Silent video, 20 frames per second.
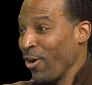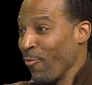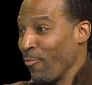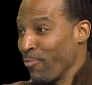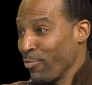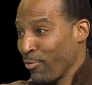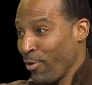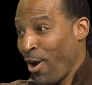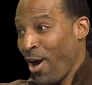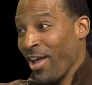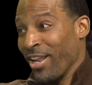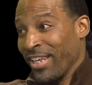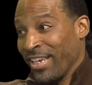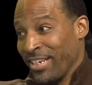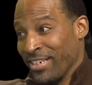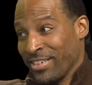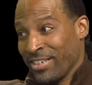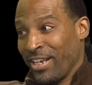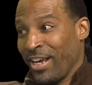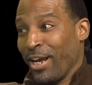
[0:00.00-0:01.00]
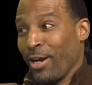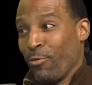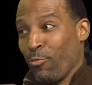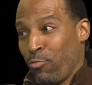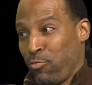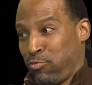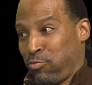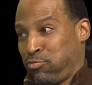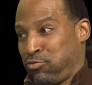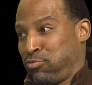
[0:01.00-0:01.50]
Broly is like,
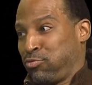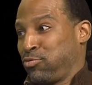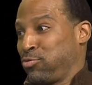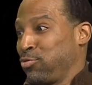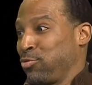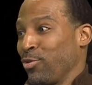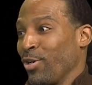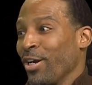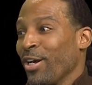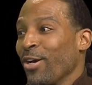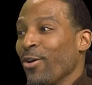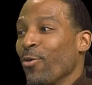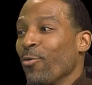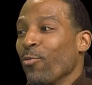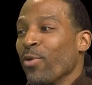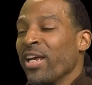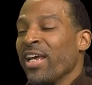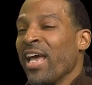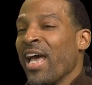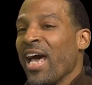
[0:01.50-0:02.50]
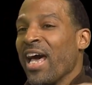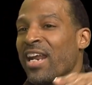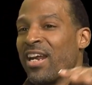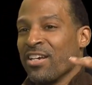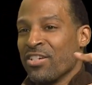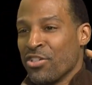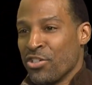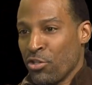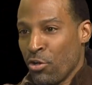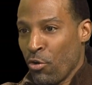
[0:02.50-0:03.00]
we had a
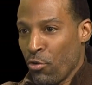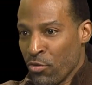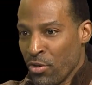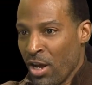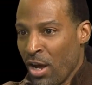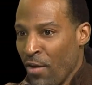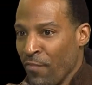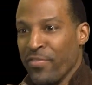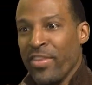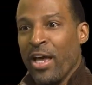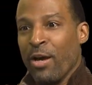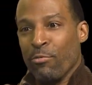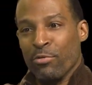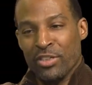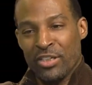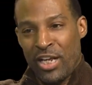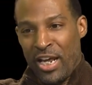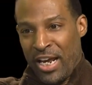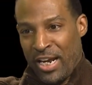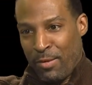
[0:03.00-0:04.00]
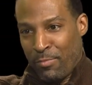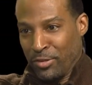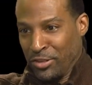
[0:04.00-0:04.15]
Sho'nuff that was like